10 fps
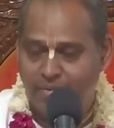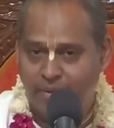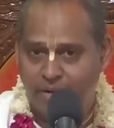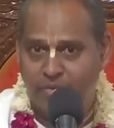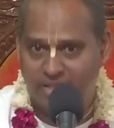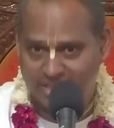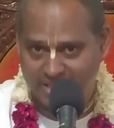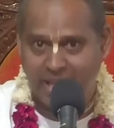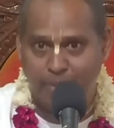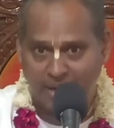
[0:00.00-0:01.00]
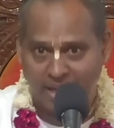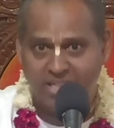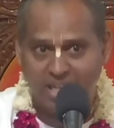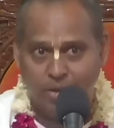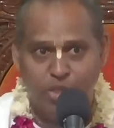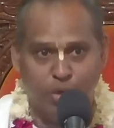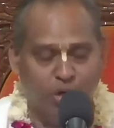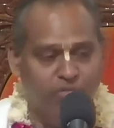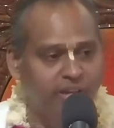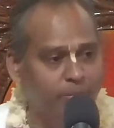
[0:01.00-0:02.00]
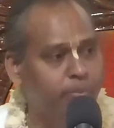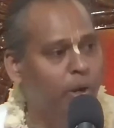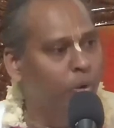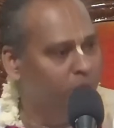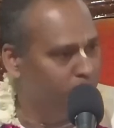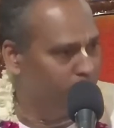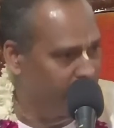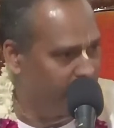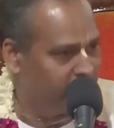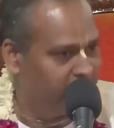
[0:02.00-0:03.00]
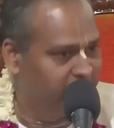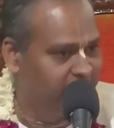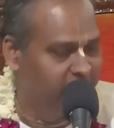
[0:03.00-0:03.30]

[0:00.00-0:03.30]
but simultaneously one should not feel proud about that.